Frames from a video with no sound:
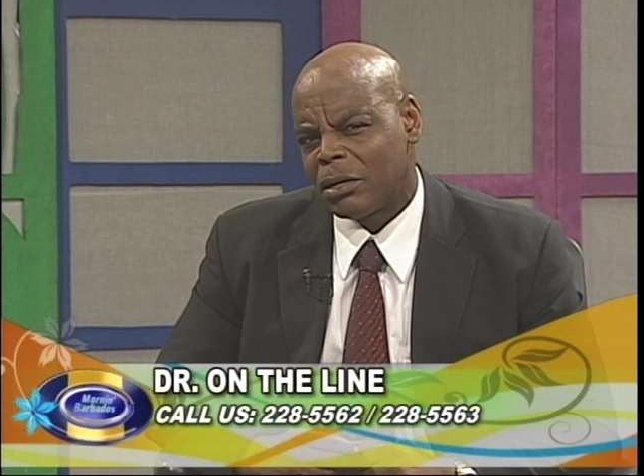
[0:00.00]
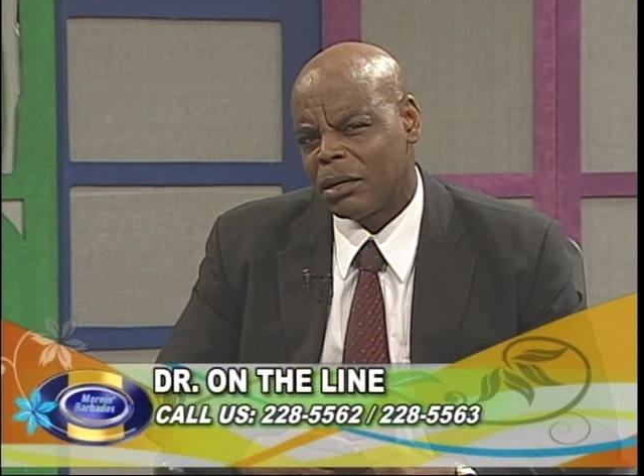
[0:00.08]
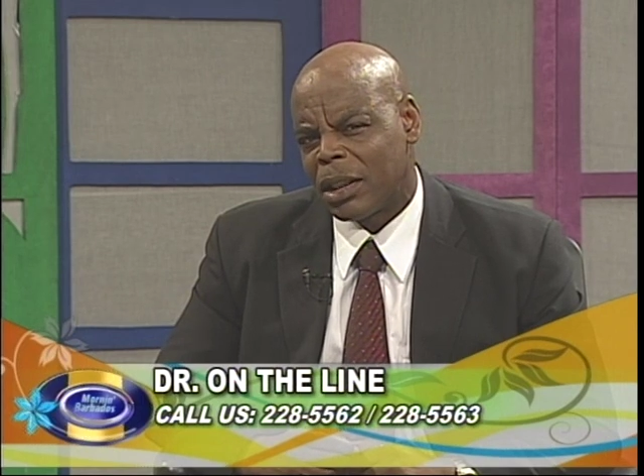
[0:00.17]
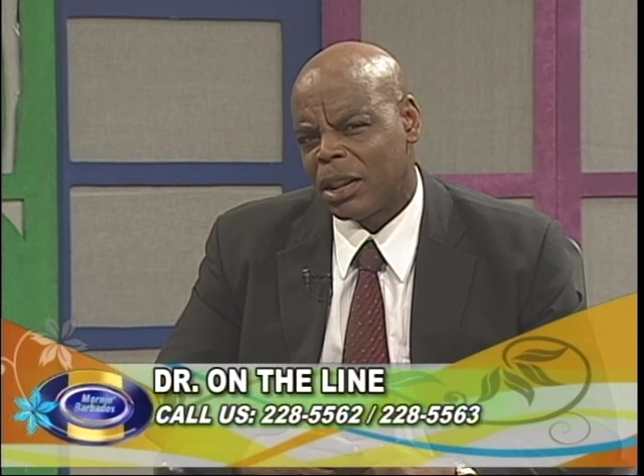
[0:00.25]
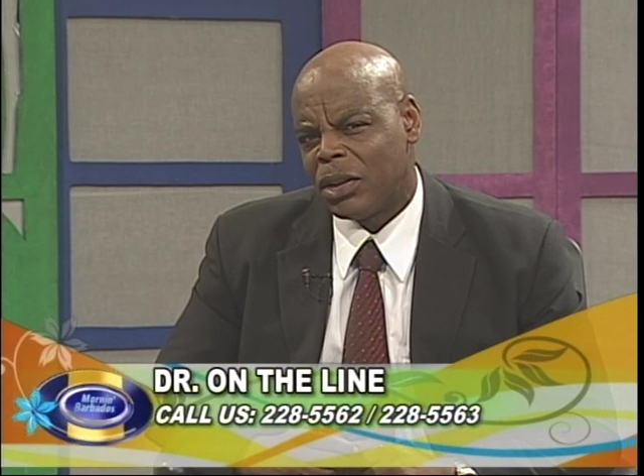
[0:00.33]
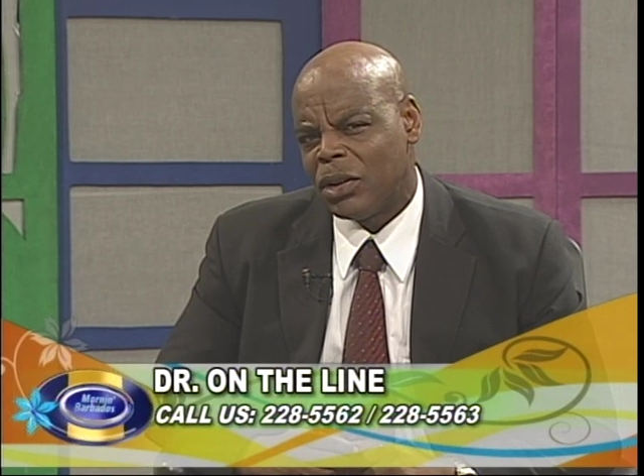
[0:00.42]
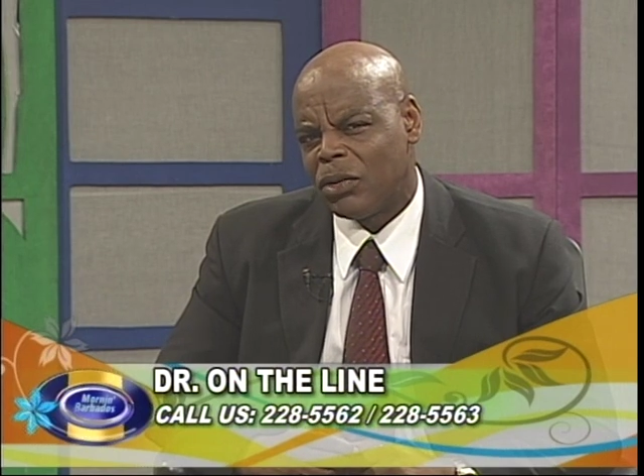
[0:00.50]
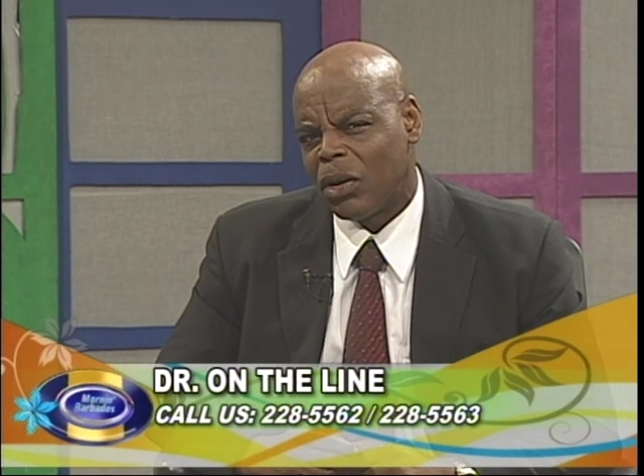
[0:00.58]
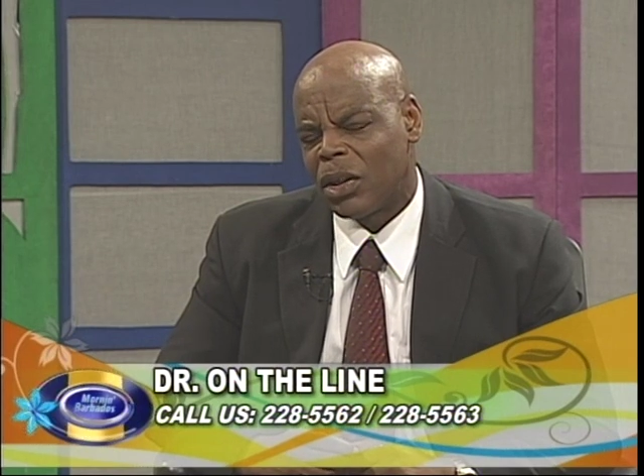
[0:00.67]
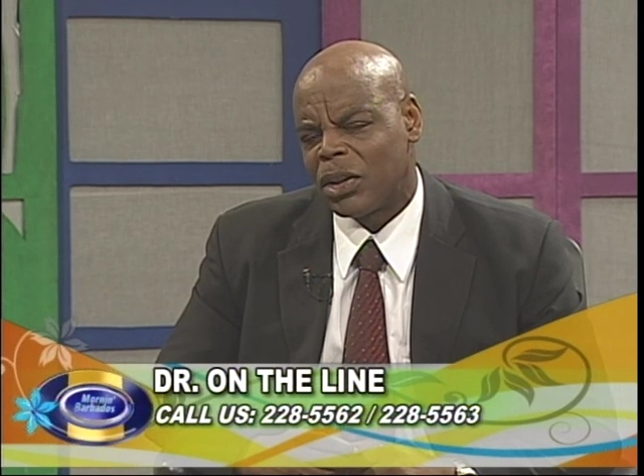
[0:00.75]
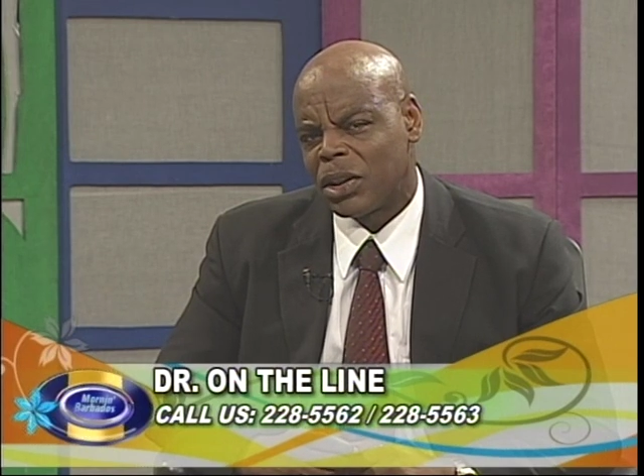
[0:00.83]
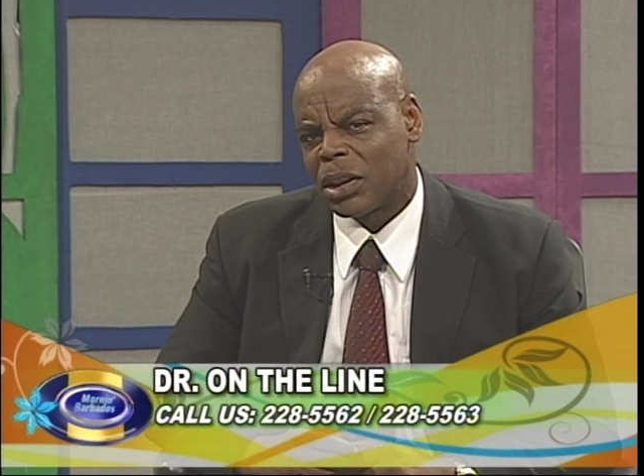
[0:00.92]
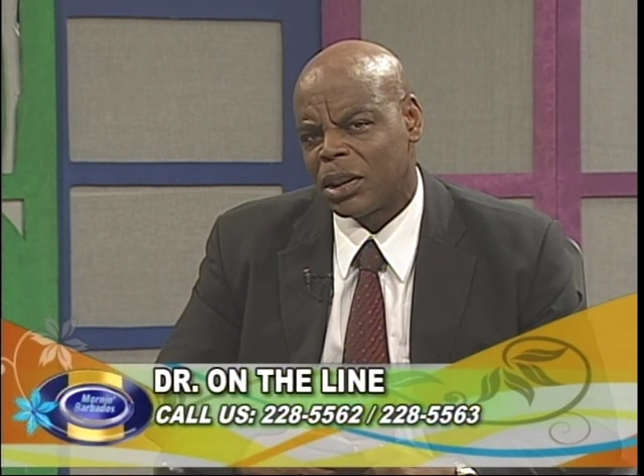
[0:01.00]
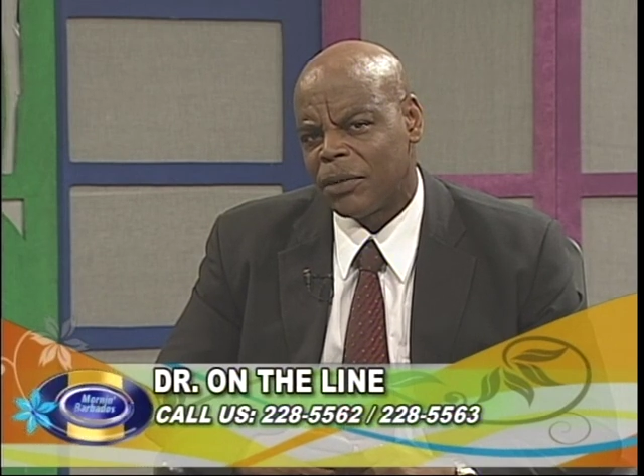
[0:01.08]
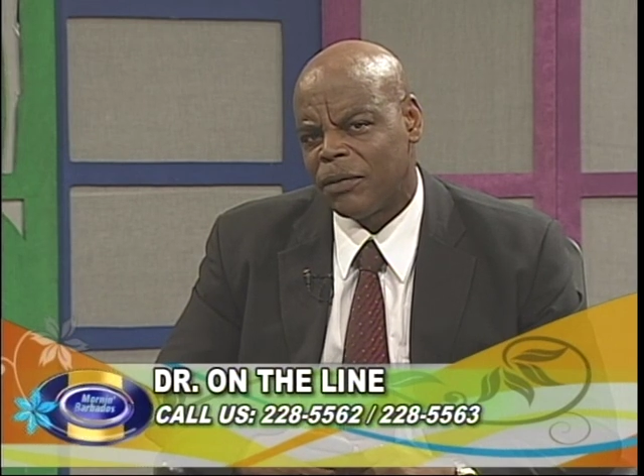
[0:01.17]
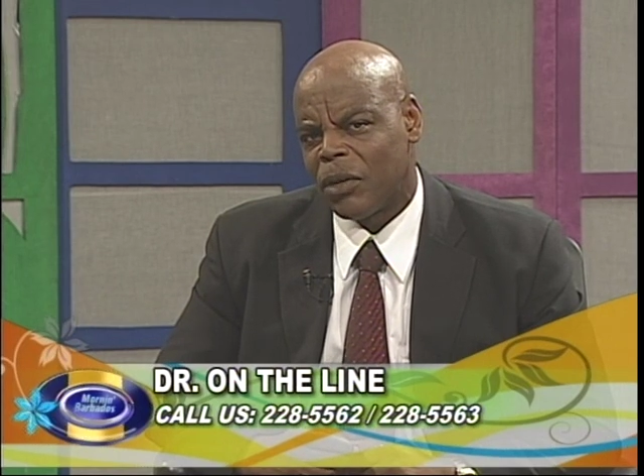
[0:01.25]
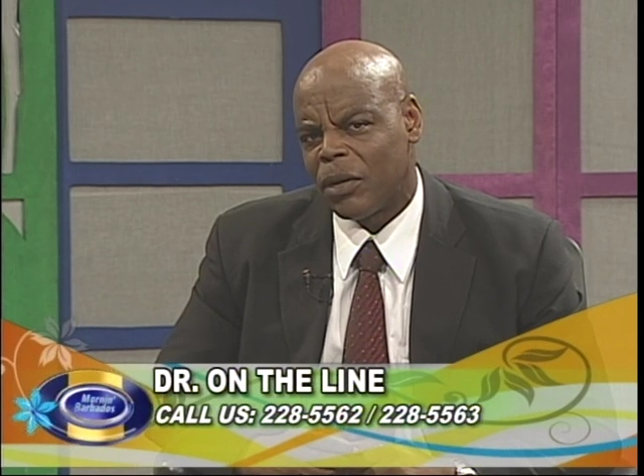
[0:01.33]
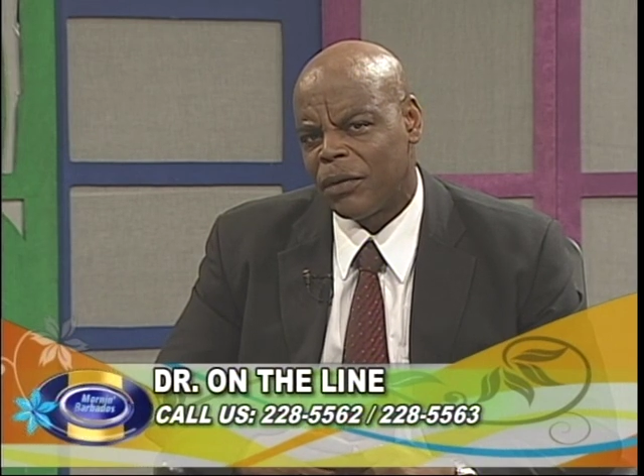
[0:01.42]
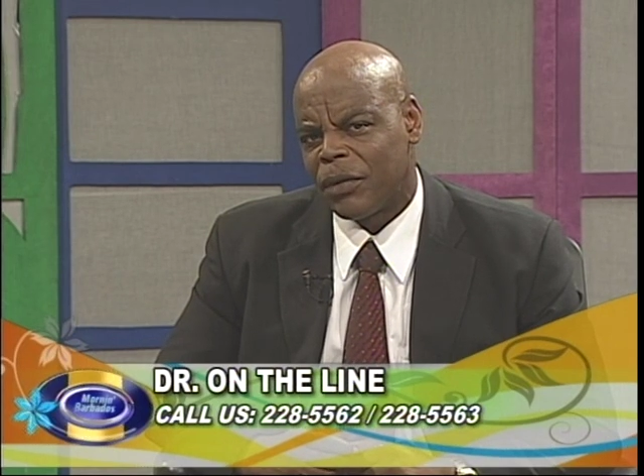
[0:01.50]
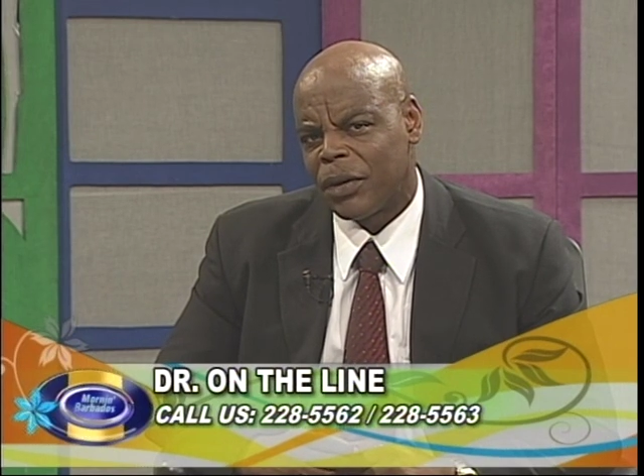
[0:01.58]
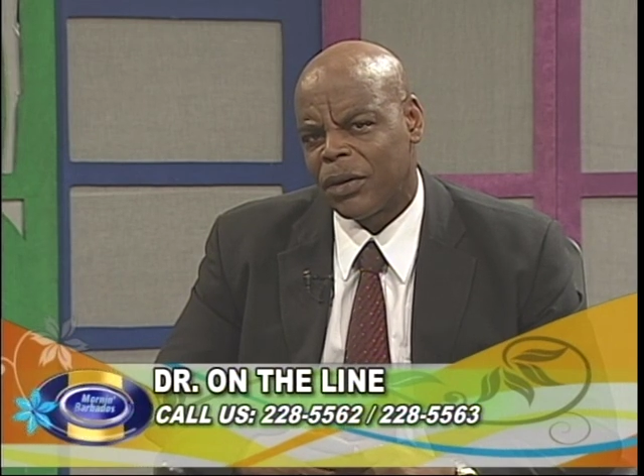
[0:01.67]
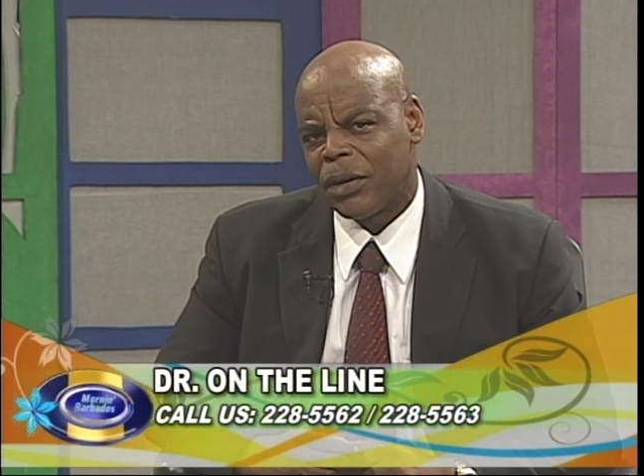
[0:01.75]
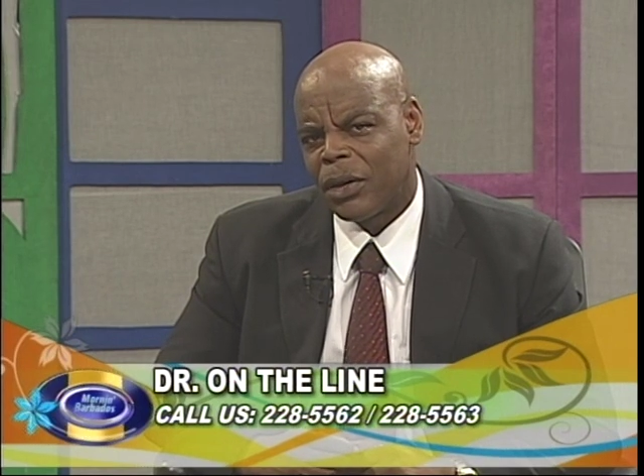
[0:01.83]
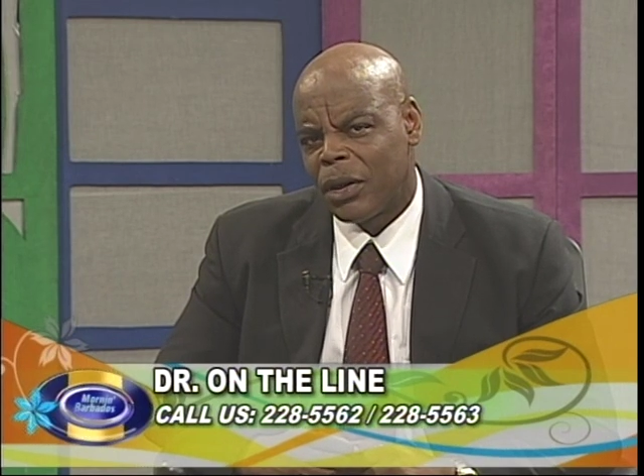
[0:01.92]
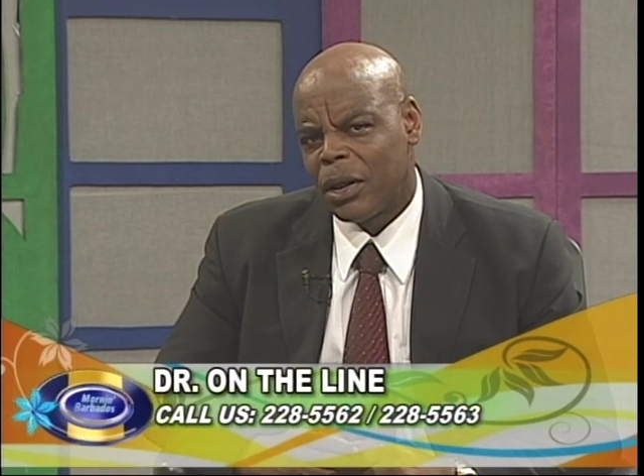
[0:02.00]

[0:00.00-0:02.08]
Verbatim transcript: get a neurologist involved there.